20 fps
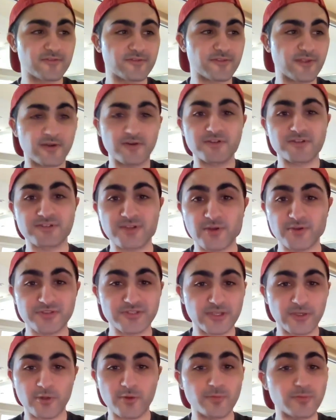there's no
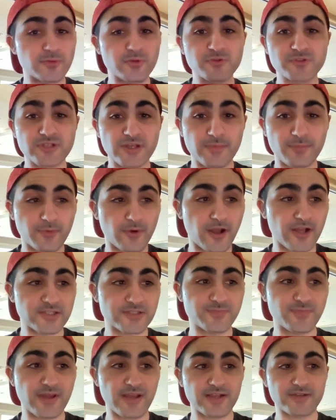single blue chip
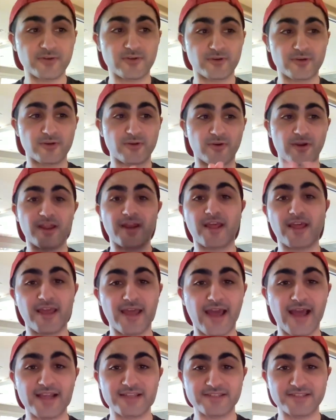prospect or grade A
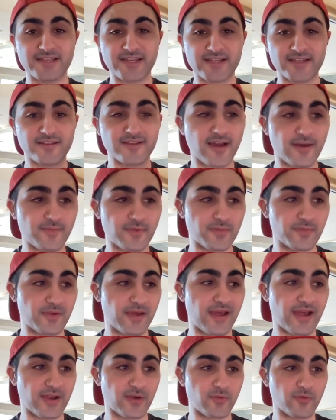asset coming
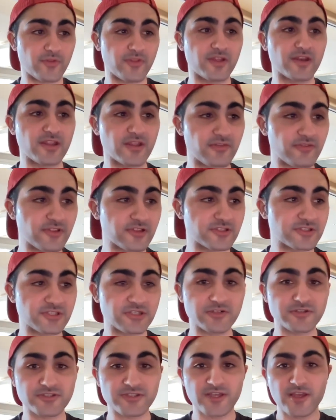back with any of these
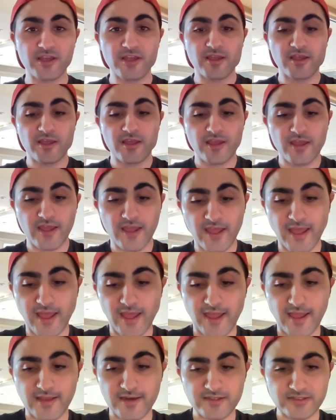deals.
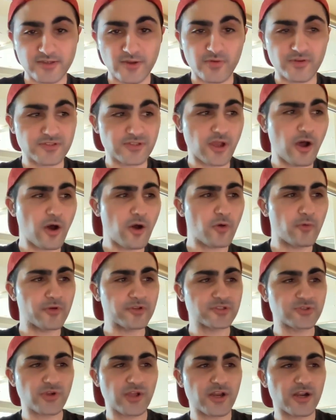And it's always,
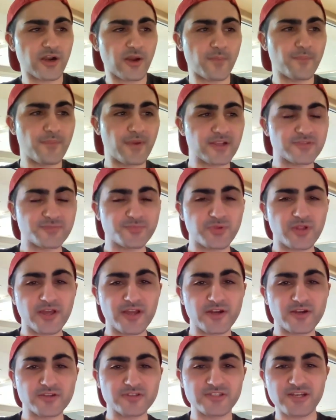we traded our best
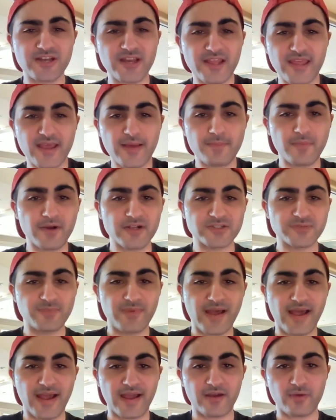players and didn't get much
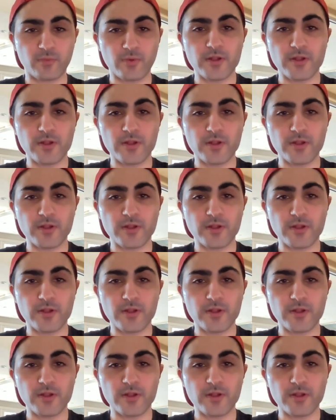back.